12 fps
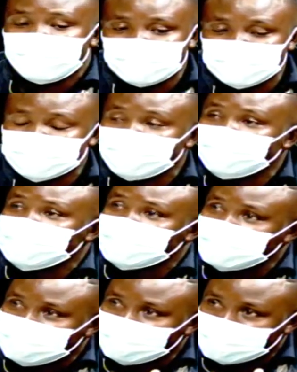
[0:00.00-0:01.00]
and the
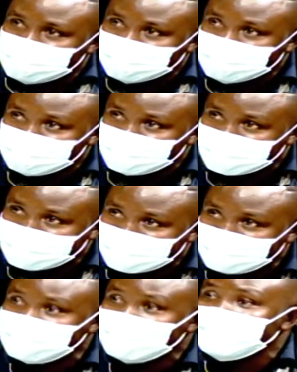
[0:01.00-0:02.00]
services will continue to be
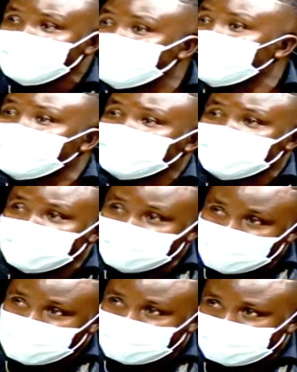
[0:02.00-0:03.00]
running with the other
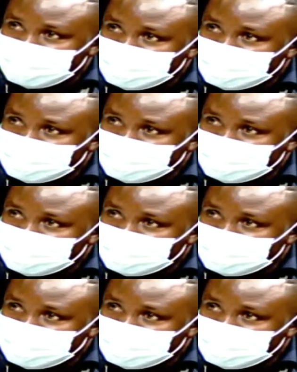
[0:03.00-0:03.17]
group.